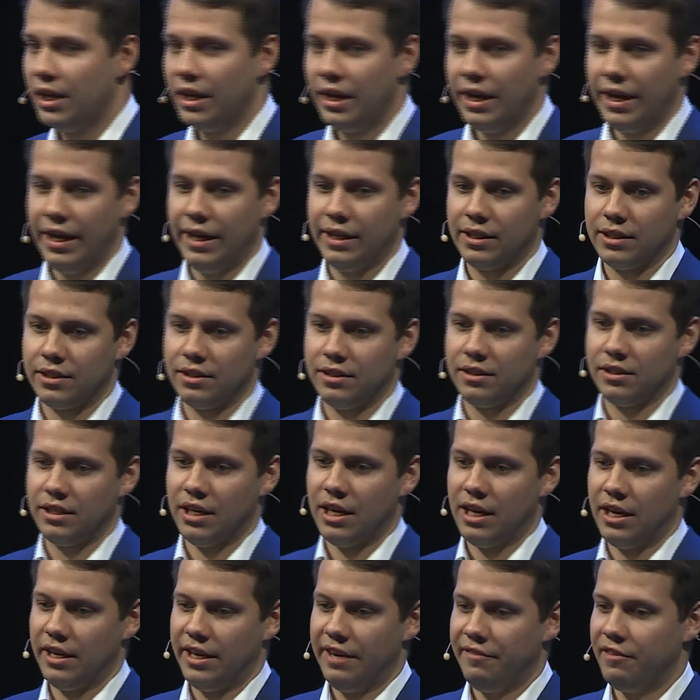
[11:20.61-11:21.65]
It's
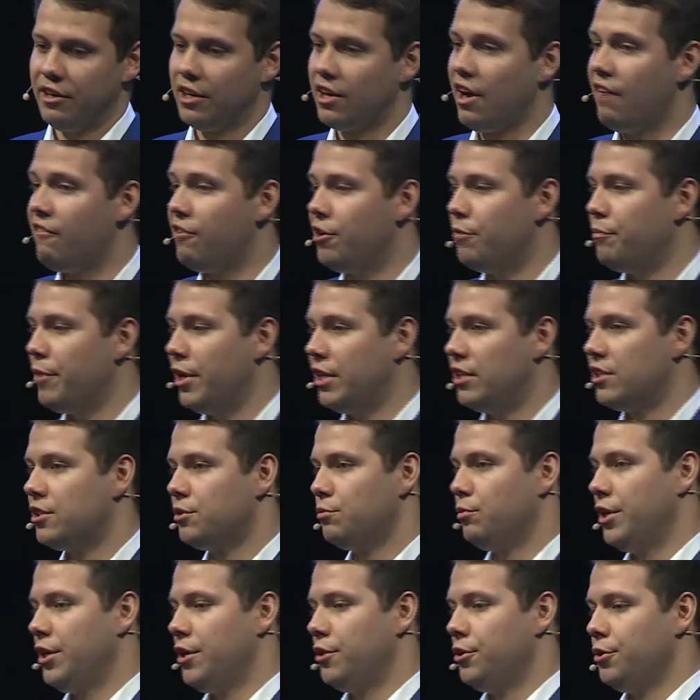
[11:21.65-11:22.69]
even governments,
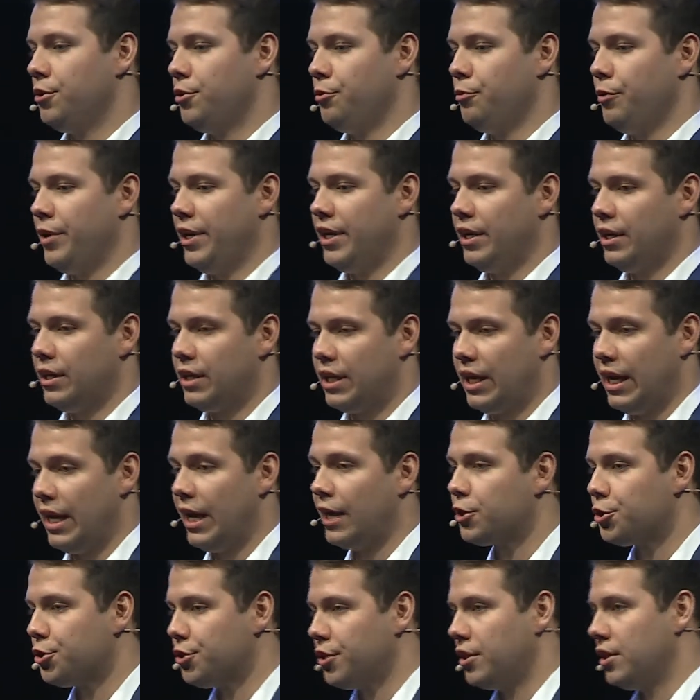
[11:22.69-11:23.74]
when you're doing
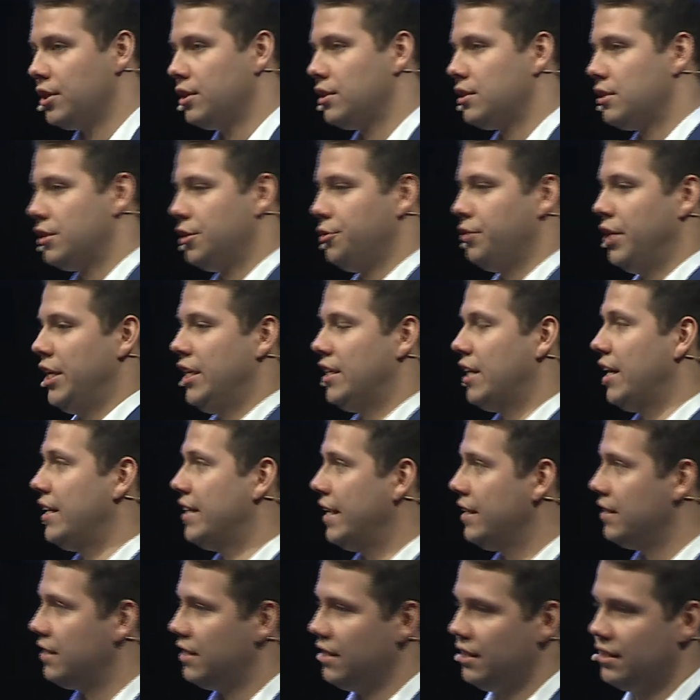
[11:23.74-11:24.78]
elections, you need
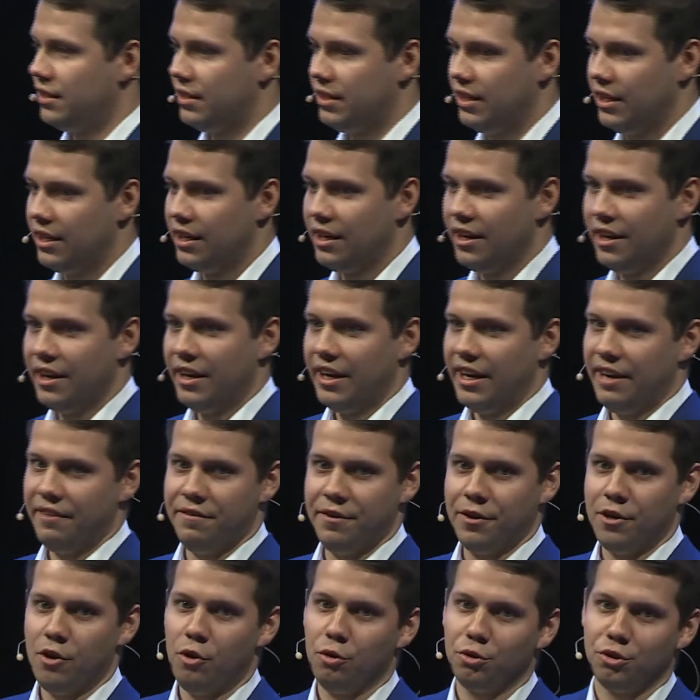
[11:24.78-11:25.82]
identity. If you
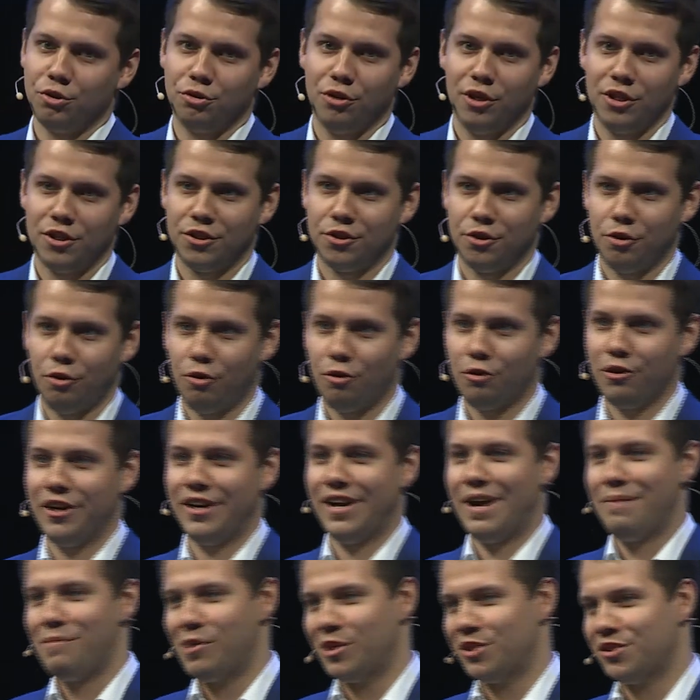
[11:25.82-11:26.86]
go to a store, an
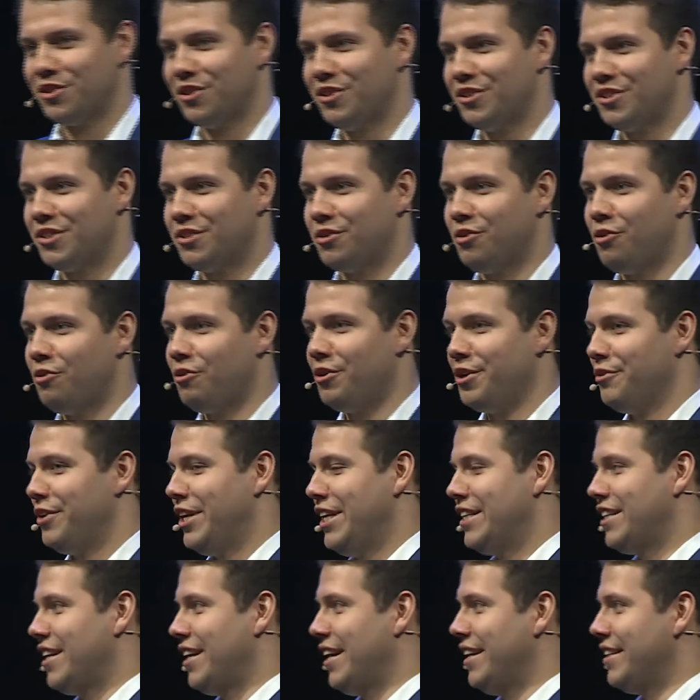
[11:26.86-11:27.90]
Amazon store, you need
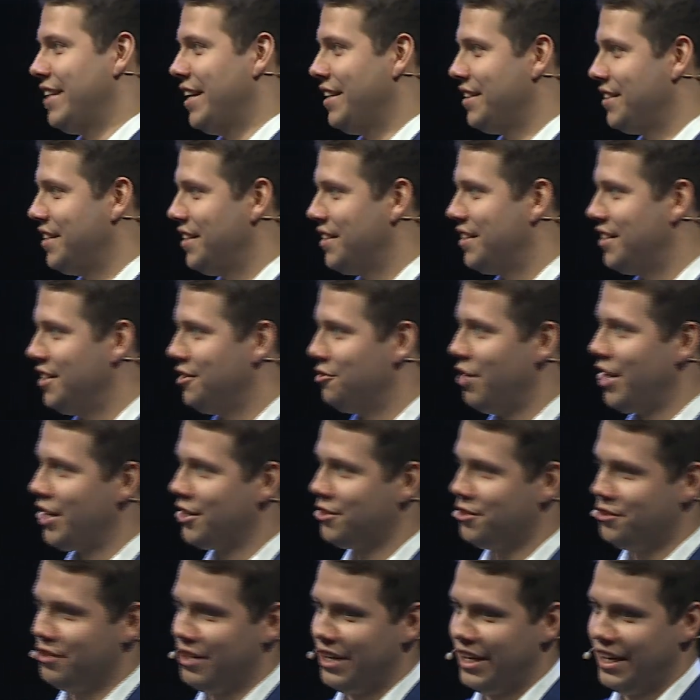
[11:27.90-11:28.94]
identity to
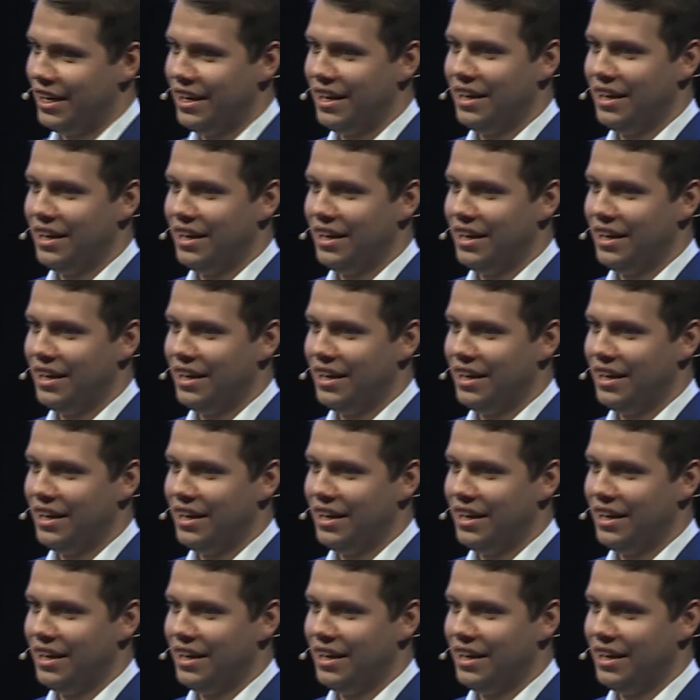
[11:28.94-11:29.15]
actually